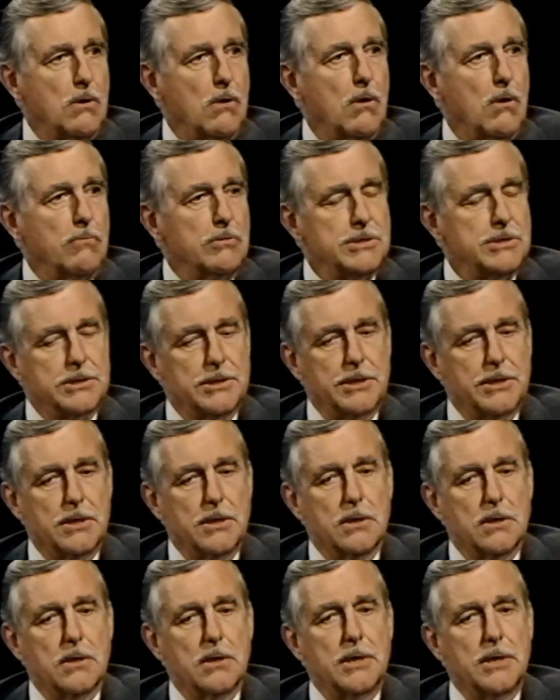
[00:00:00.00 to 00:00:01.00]
always
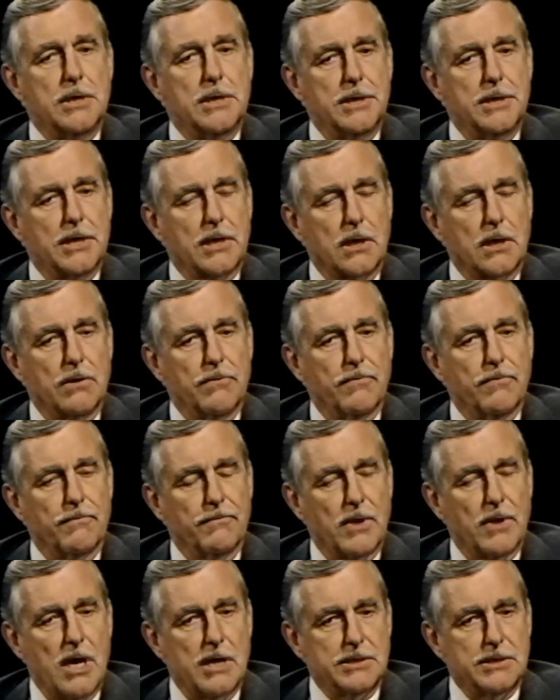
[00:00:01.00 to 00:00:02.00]
uh, indicative of
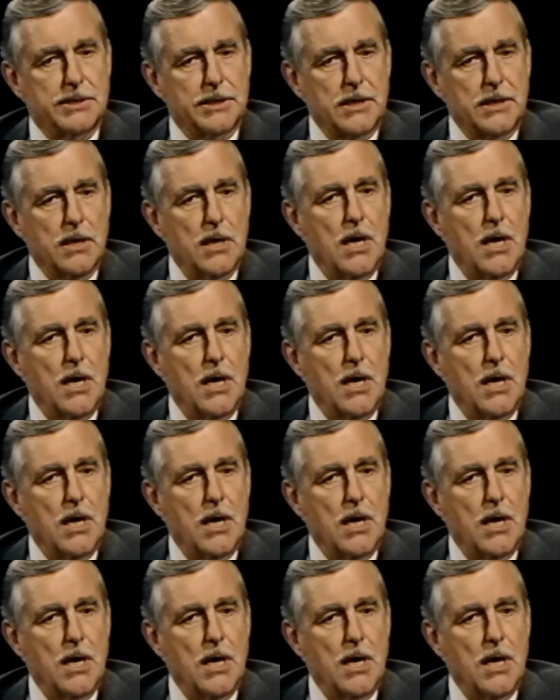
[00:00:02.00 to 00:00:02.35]
velocity,